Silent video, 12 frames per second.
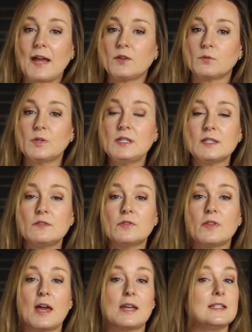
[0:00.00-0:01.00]
And the reason
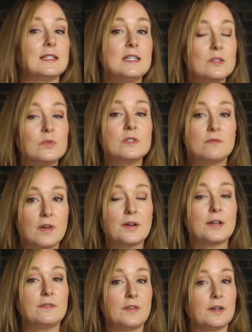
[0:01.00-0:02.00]
for that is this was
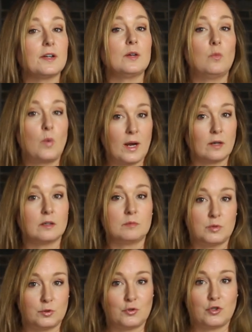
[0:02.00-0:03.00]
very, very
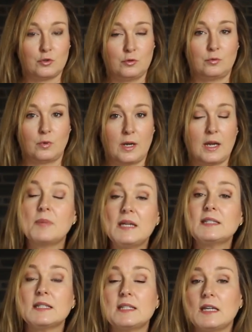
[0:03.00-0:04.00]
wearable jewelry.
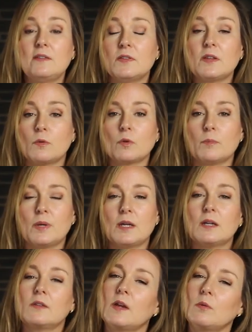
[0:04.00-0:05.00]
Pieces even that were
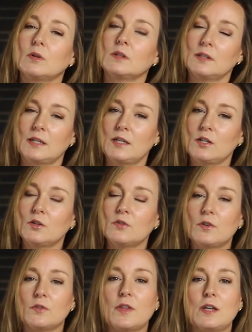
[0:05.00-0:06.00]
big, they were linear.
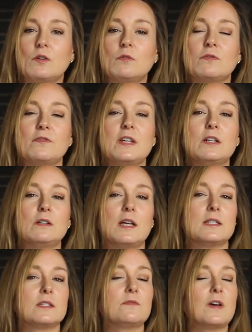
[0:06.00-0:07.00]
They're, they do not feel
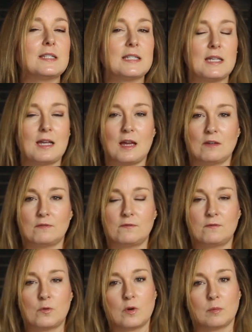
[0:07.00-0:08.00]
as fussy and
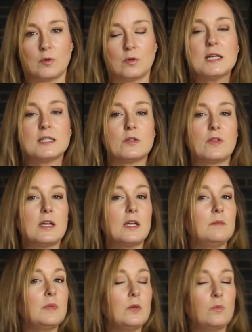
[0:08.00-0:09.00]
formal. So they
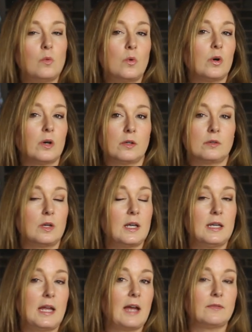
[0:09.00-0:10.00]
can be worn
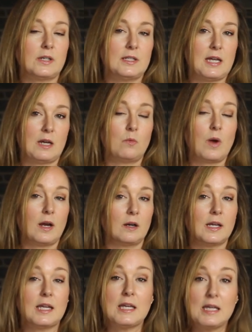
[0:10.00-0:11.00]
in everyday
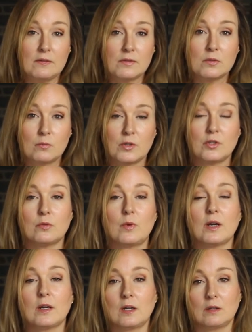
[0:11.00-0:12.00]
wear, even when you're
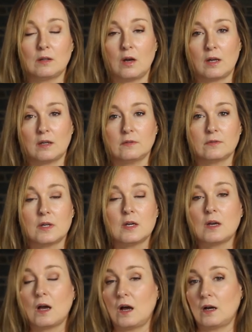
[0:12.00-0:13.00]
wearing a lot of
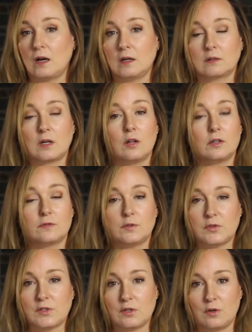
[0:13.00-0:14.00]
uh, colorful
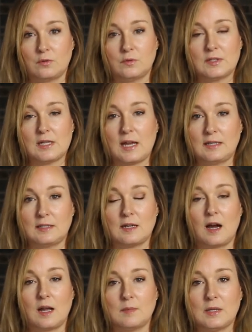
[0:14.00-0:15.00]
stones and
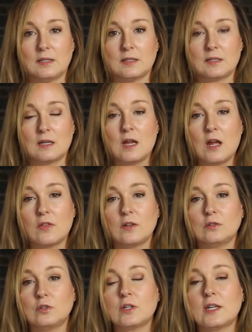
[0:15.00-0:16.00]
diamonds. The
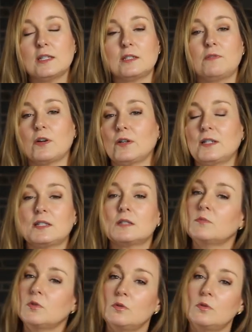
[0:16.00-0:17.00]
look is very
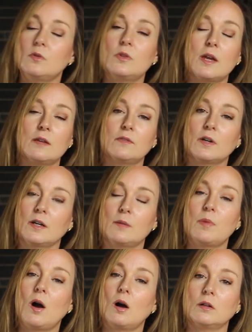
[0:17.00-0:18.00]
smooth and very
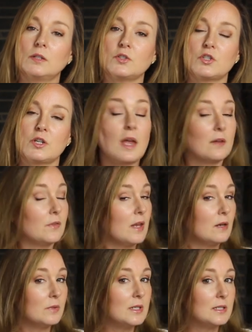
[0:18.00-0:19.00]
polished, and for
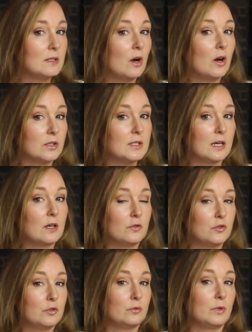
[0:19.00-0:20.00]
that reason, Art Deco
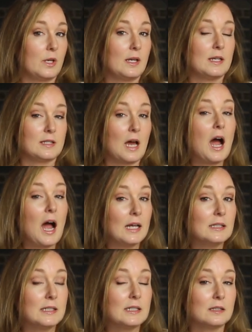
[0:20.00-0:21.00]
jewelry is
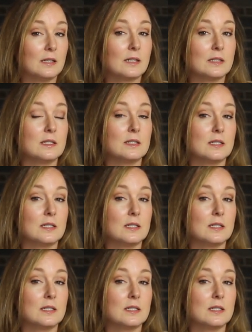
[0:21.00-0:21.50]
highly collected